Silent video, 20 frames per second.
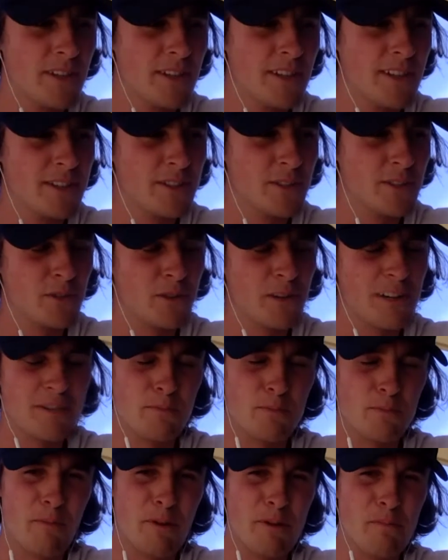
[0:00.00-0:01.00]
it's a good
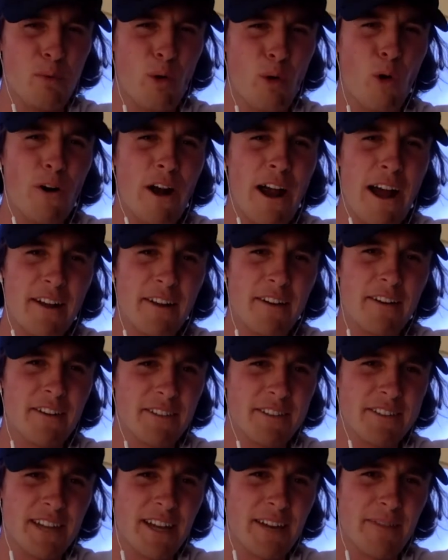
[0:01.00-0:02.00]
question. Probably Borat,
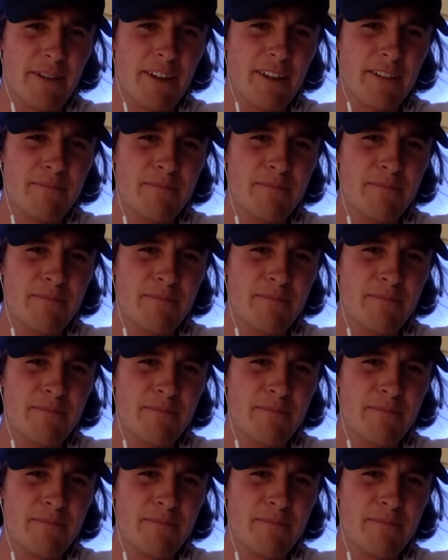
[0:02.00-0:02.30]
I'd say, mate.